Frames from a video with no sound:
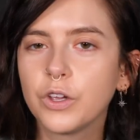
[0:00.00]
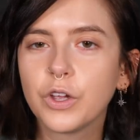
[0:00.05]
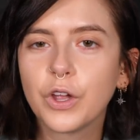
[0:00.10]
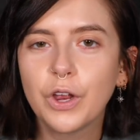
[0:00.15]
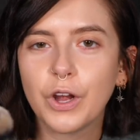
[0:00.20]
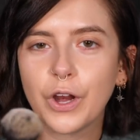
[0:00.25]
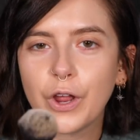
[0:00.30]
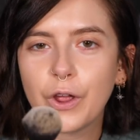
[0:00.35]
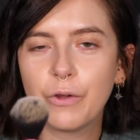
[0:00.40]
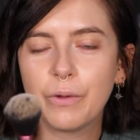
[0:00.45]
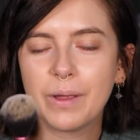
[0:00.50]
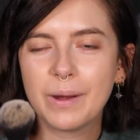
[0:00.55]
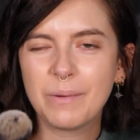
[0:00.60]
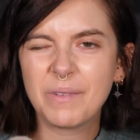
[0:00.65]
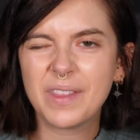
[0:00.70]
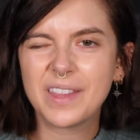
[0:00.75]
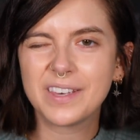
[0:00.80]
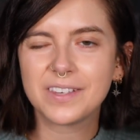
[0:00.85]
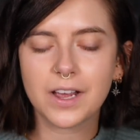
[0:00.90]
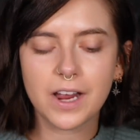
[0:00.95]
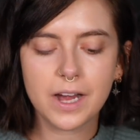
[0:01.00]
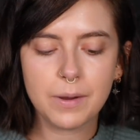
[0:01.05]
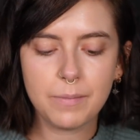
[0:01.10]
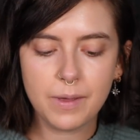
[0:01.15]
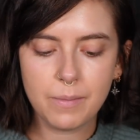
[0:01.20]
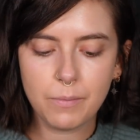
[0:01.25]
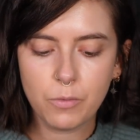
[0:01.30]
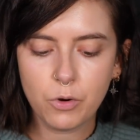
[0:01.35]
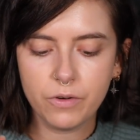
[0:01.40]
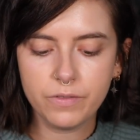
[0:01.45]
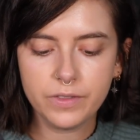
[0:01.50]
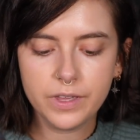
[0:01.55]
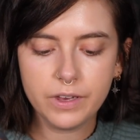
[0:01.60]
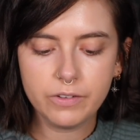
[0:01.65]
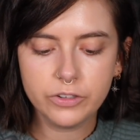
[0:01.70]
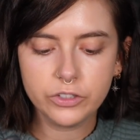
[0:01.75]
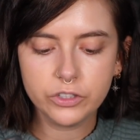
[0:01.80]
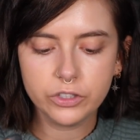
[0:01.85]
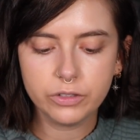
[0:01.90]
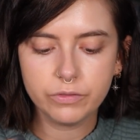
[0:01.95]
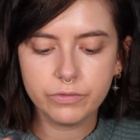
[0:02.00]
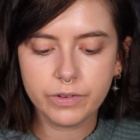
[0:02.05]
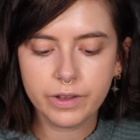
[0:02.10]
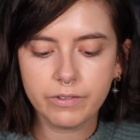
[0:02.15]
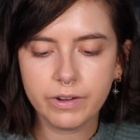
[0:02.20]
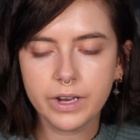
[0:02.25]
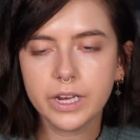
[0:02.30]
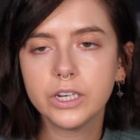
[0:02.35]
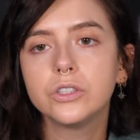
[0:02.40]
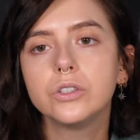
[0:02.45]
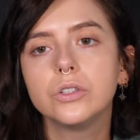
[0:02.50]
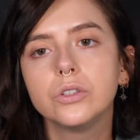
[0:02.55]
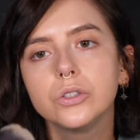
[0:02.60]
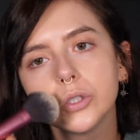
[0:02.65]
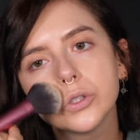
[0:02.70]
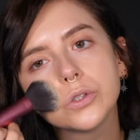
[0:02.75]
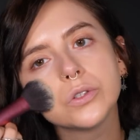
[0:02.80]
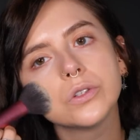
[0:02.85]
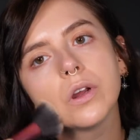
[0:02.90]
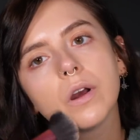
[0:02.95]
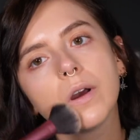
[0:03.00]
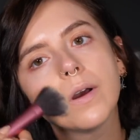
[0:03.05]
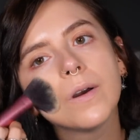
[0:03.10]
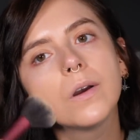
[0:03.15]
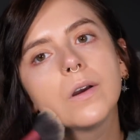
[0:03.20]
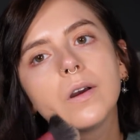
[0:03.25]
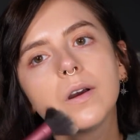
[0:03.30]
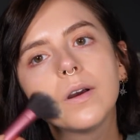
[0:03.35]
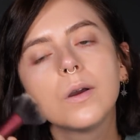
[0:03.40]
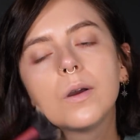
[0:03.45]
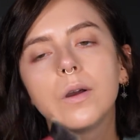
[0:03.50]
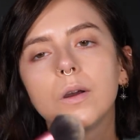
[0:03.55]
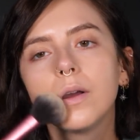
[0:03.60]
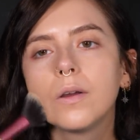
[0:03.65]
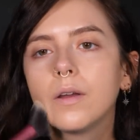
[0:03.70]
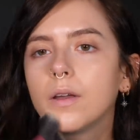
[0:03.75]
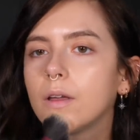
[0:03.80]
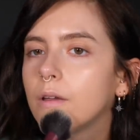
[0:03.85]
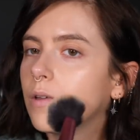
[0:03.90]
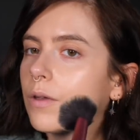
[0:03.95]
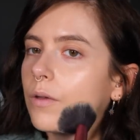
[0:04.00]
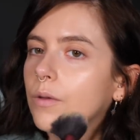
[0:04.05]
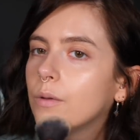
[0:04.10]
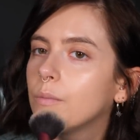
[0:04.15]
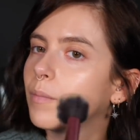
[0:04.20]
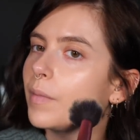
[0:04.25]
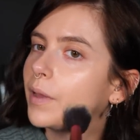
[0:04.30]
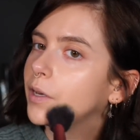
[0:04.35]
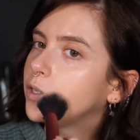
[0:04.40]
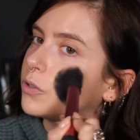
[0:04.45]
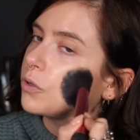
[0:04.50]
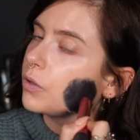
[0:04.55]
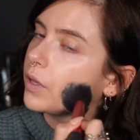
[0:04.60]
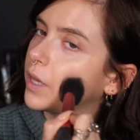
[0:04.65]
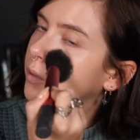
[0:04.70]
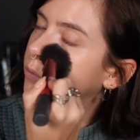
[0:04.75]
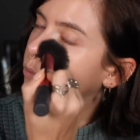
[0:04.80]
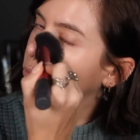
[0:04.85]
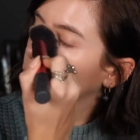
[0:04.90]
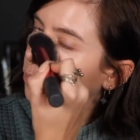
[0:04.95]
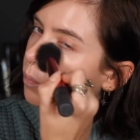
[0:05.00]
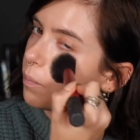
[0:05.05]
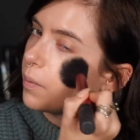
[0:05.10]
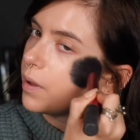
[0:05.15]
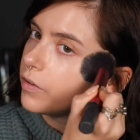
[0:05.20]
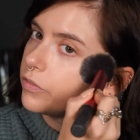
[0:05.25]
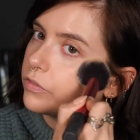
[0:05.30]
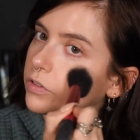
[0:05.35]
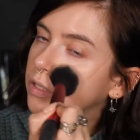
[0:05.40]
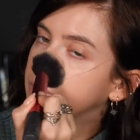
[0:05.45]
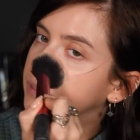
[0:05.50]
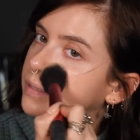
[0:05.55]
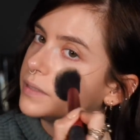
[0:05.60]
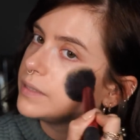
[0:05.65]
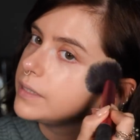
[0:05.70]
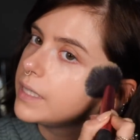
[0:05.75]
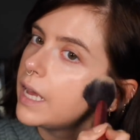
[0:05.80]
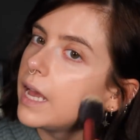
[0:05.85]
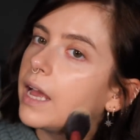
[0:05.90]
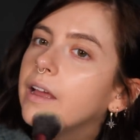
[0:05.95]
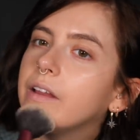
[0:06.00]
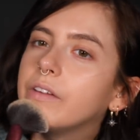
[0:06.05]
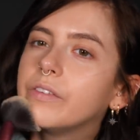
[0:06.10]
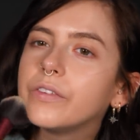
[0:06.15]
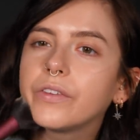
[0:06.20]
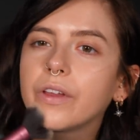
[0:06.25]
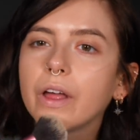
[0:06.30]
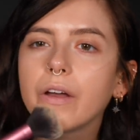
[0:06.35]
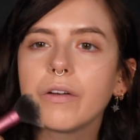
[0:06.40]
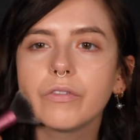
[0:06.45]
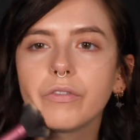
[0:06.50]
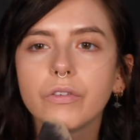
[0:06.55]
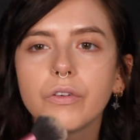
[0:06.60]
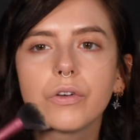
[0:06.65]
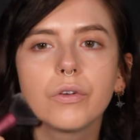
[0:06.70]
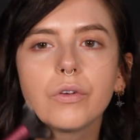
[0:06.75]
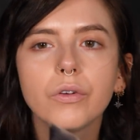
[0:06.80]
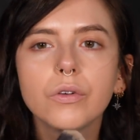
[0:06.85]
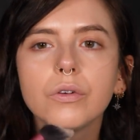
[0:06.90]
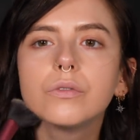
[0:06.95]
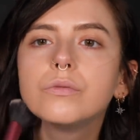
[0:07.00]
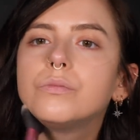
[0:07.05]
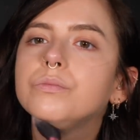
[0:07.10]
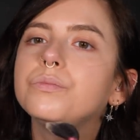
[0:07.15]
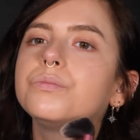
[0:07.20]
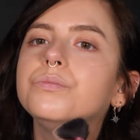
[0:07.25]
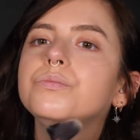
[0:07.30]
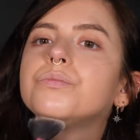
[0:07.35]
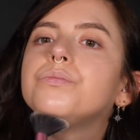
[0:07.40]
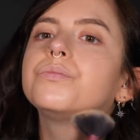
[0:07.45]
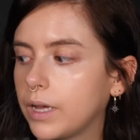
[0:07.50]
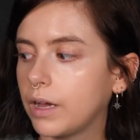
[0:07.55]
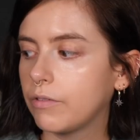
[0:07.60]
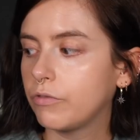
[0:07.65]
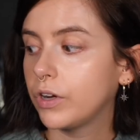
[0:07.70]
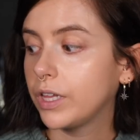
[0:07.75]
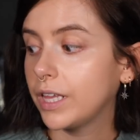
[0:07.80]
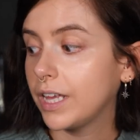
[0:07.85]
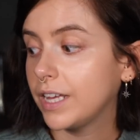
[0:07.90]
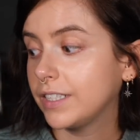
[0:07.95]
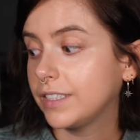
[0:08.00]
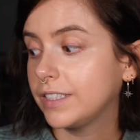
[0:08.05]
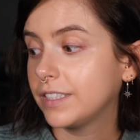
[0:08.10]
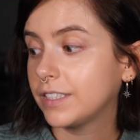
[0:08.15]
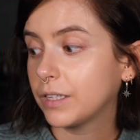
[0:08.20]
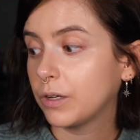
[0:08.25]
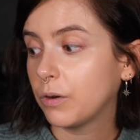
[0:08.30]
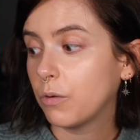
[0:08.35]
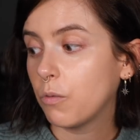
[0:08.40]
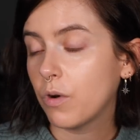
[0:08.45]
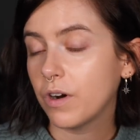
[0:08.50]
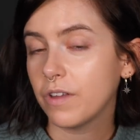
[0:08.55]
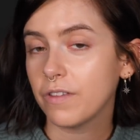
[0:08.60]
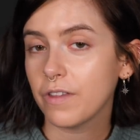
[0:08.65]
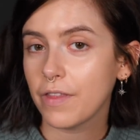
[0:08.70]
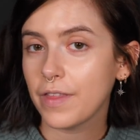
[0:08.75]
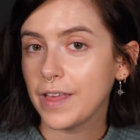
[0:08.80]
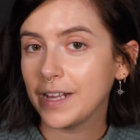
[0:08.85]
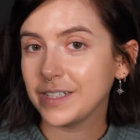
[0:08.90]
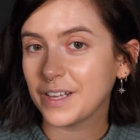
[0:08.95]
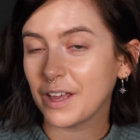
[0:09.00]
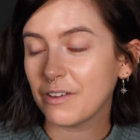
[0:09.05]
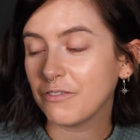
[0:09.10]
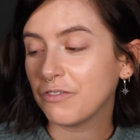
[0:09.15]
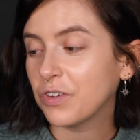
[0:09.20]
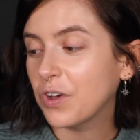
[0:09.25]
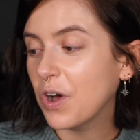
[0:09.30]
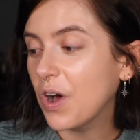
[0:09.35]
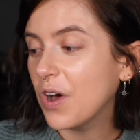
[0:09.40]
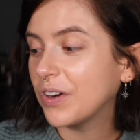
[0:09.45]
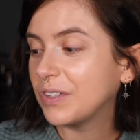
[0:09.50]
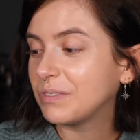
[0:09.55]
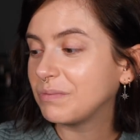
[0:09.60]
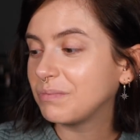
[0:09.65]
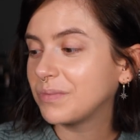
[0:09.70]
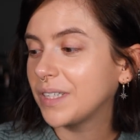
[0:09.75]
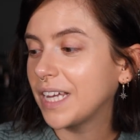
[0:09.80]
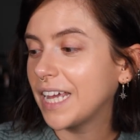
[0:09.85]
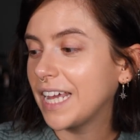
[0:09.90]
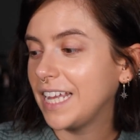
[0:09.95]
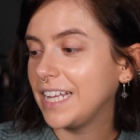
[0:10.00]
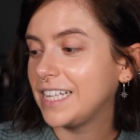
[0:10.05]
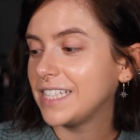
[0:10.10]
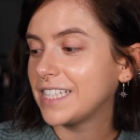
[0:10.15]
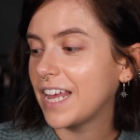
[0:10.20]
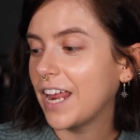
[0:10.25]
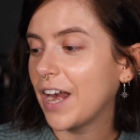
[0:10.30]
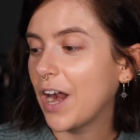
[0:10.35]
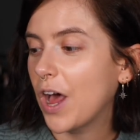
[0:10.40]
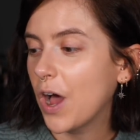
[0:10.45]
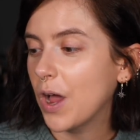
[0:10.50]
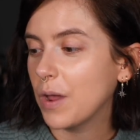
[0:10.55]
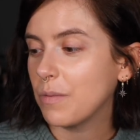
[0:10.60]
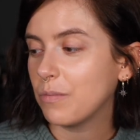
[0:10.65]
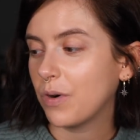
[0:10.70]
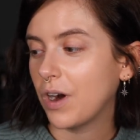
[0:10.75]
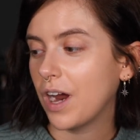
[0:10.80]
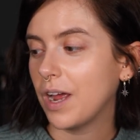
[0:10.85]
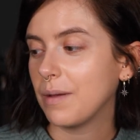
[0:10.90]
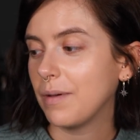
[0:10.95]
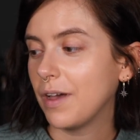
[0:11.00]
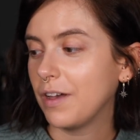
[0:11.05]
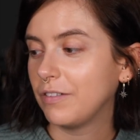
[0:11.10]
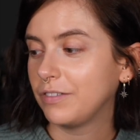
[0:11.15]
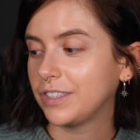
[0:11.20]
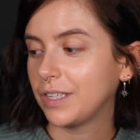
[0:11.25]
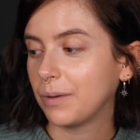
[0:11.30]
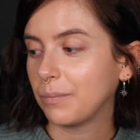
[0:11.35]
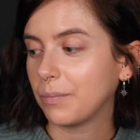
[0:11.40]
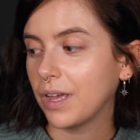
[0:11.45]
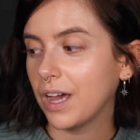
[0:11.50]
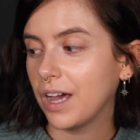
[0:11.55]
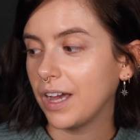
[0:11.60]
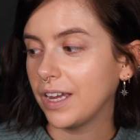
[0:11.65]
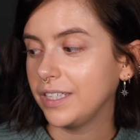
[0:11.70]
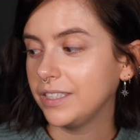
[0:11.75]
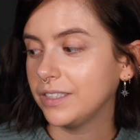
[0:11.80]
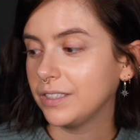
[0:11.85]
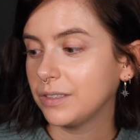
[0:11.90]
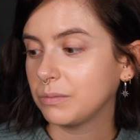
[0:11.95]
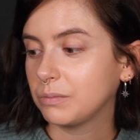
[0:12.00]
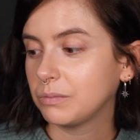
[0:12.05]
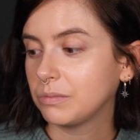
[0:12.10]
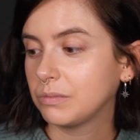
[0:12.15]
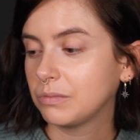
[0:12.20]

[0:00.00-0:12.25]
I'm going to go in with a tiny bit more of the original foundation just to make sure that's all buffed and set and stuff. I've realised one of the things I've forgotten is an eye primer of some kind.